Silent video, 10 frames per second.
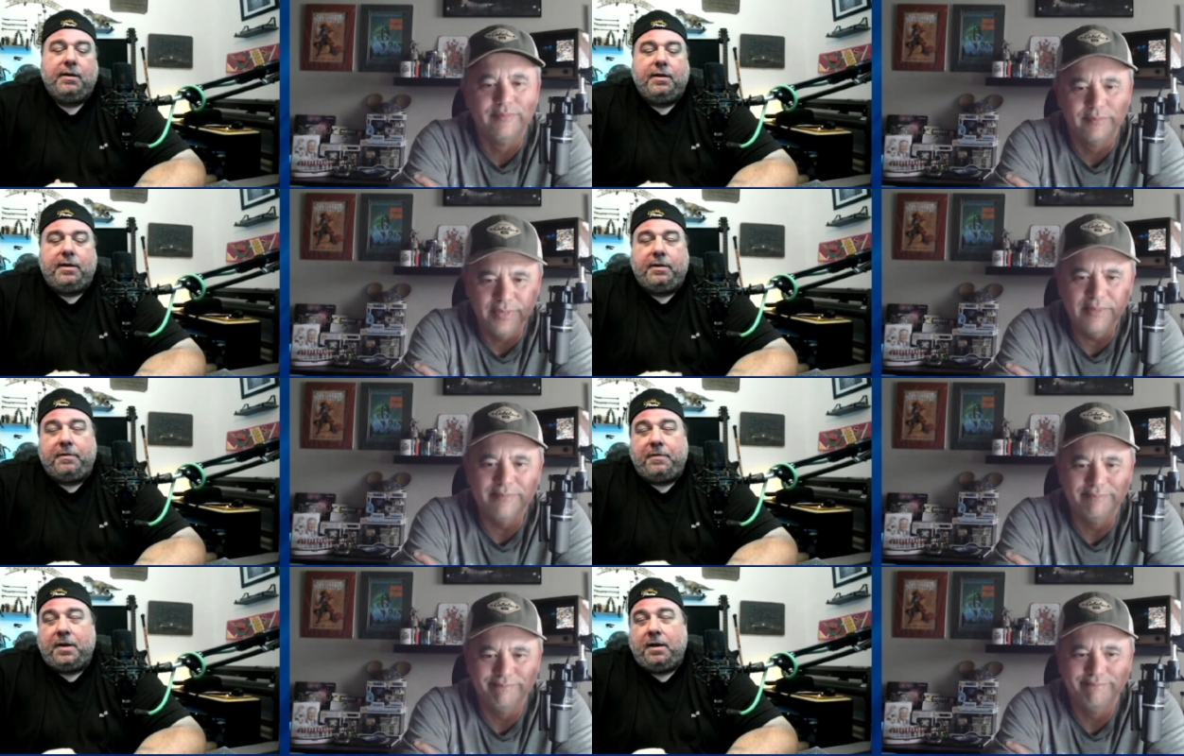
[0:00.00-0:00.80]
Speaker 1: Yeah.
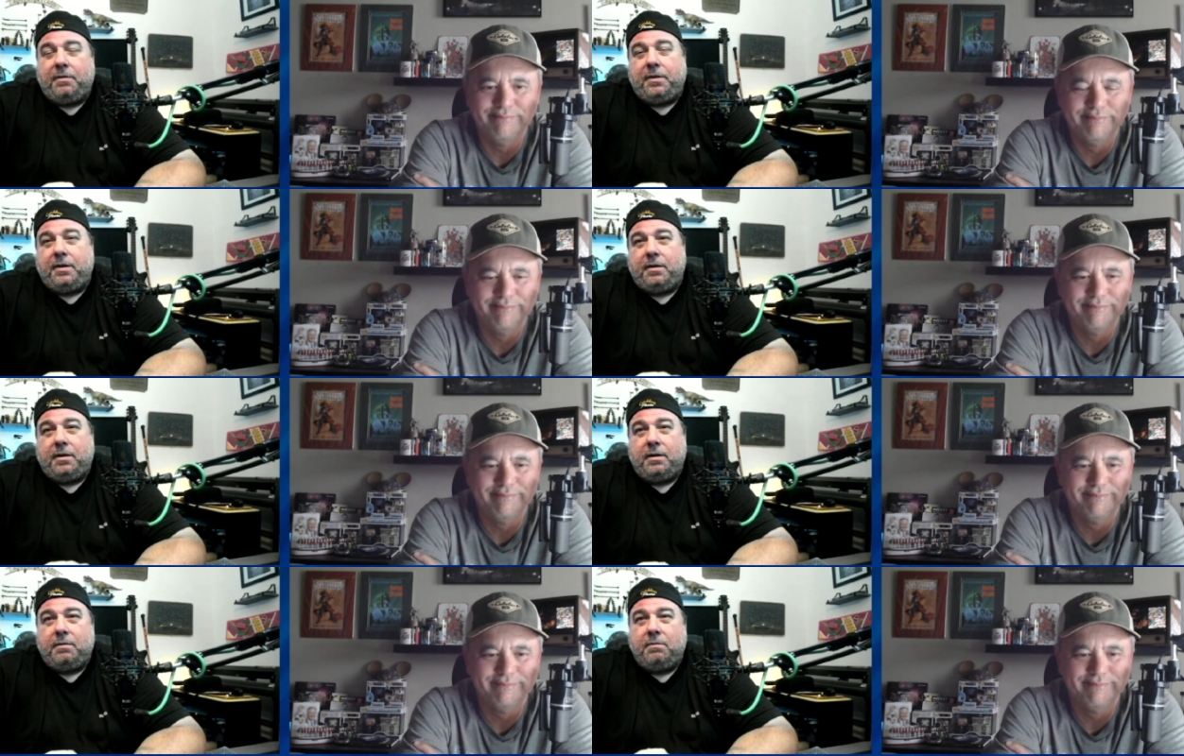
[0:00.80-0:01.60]
If not, then
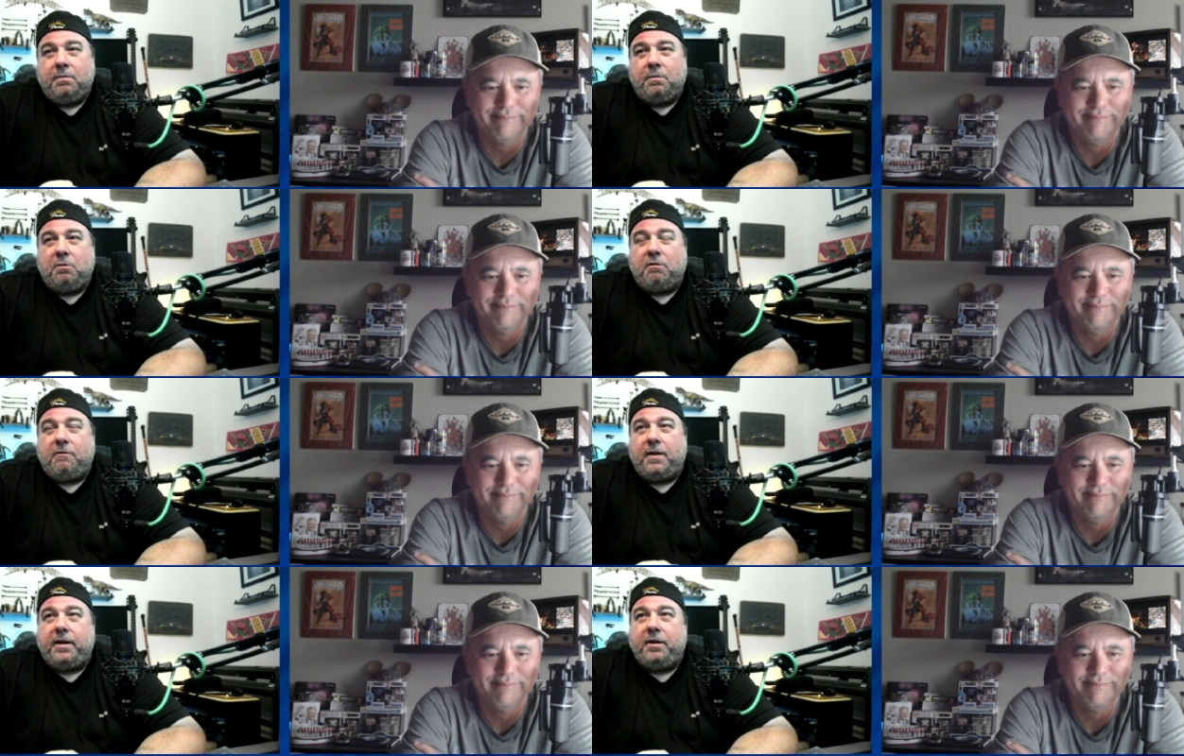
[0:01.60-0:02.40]
we'll
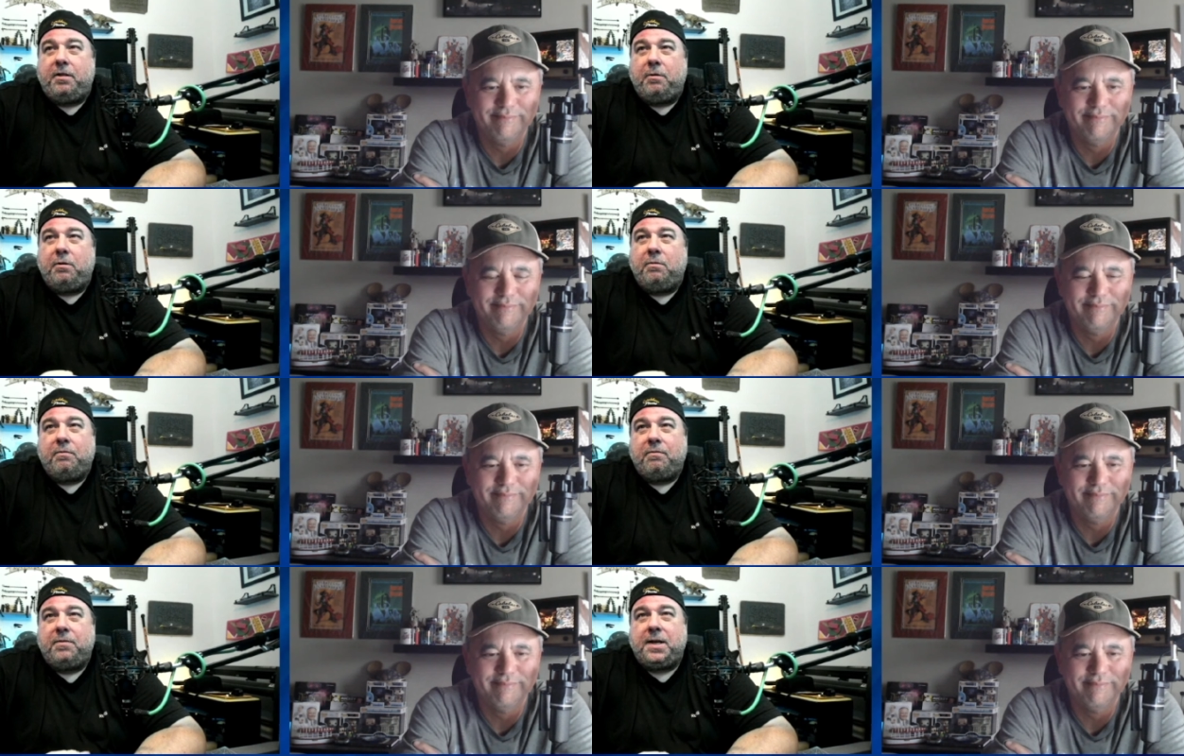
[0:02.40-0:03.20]
find another
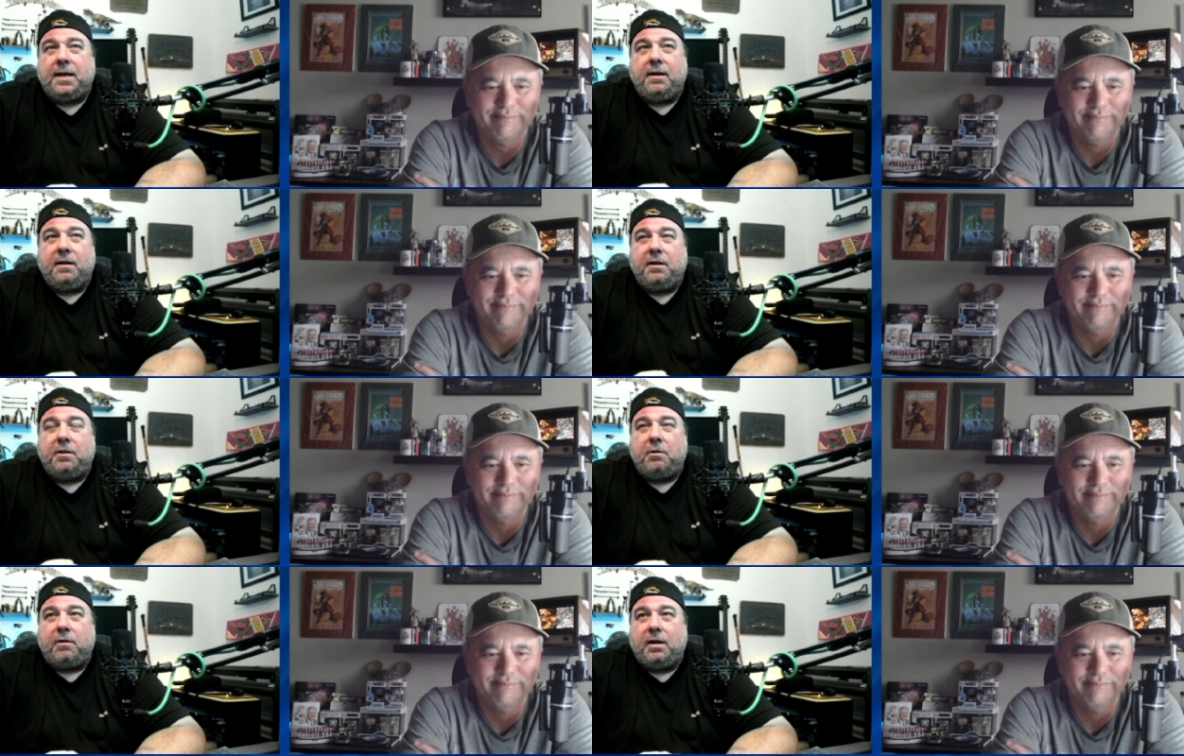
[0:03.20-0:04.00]
day,
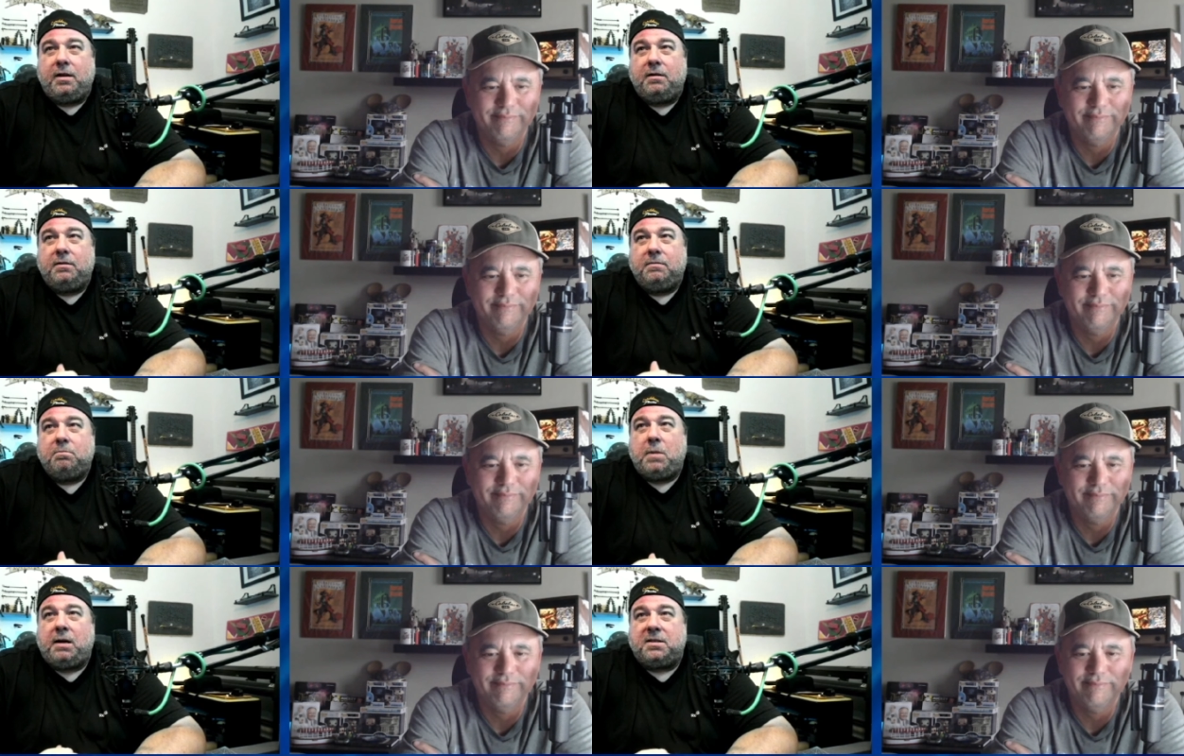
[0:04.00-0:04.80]
another
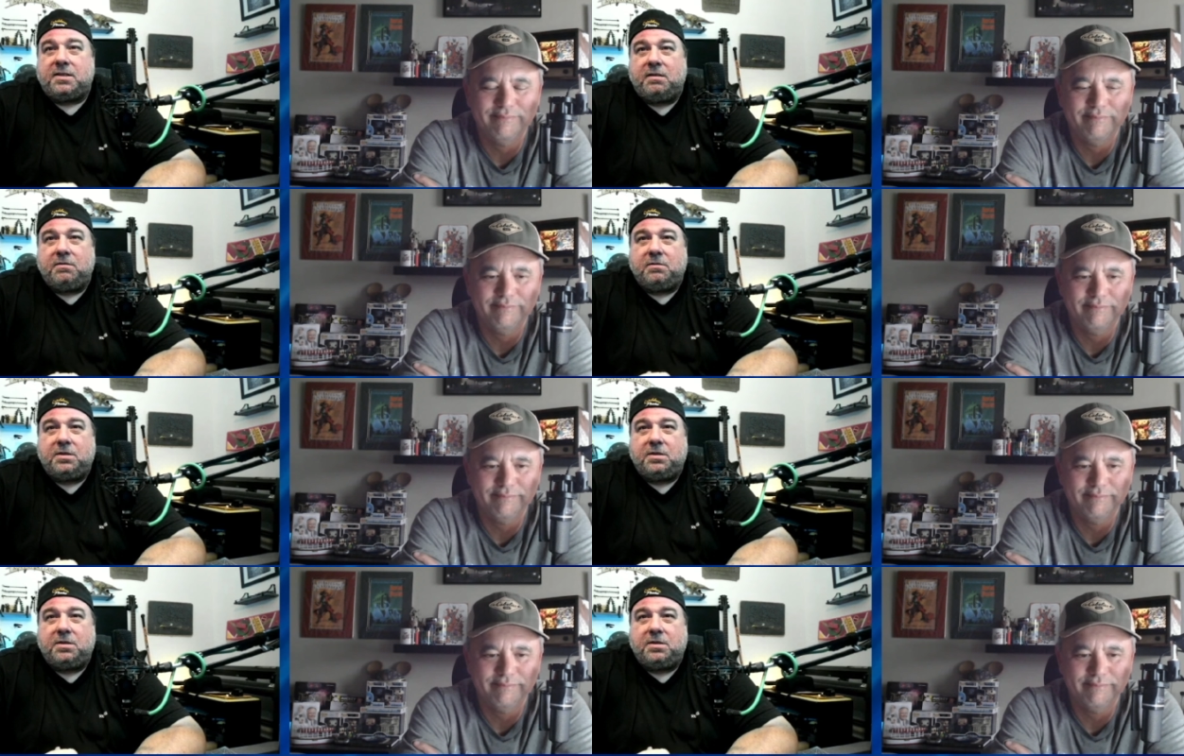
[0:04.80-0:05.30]
milestone